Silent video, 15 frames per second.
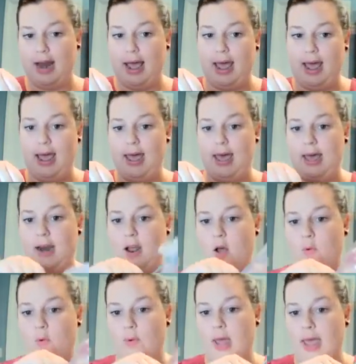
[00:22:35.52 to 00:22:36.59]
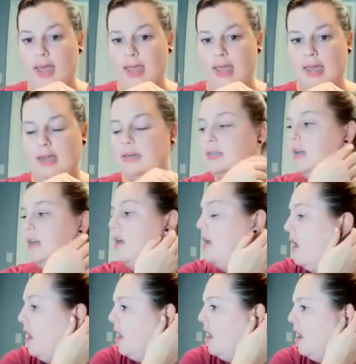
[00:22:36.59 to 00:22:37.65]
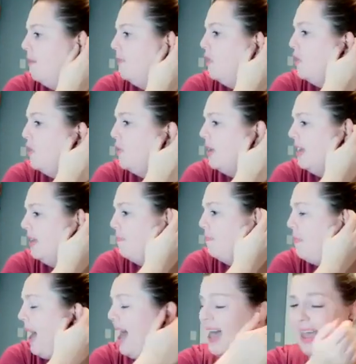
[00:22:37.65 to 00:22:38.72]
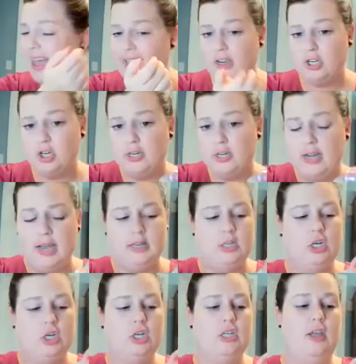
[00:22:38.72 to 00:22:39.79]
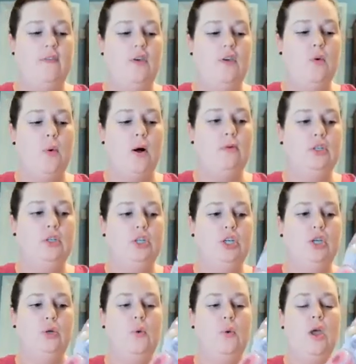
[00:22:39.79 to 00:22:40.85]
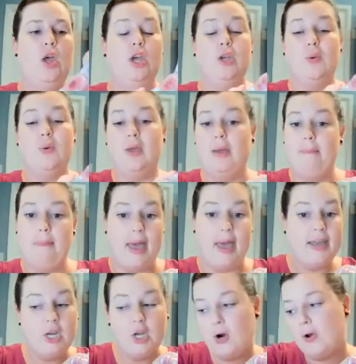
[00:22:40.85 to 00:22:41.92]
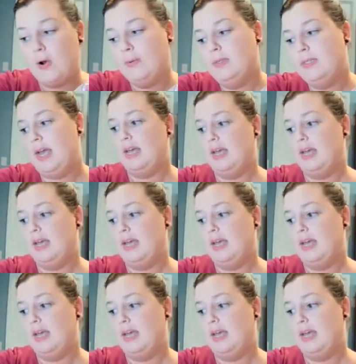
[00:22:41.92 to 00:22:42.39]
that I had on hand. You can buy extra testers if you want to. You can make your own